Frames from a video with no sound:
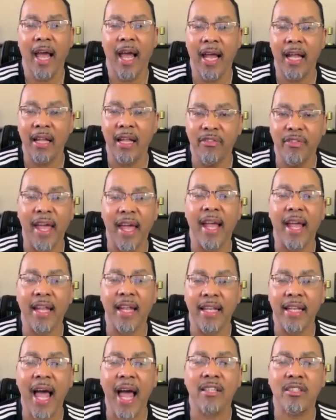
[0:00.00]
And
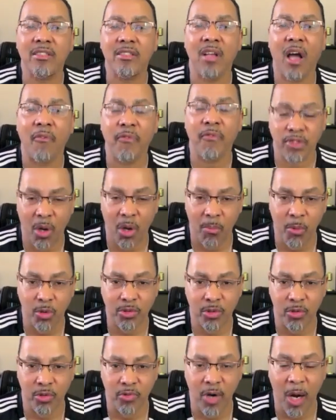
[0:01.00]
then that stuff is
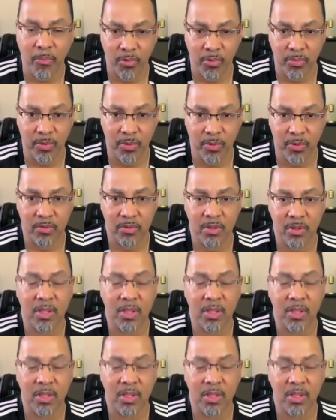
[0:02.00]
almost irreparable.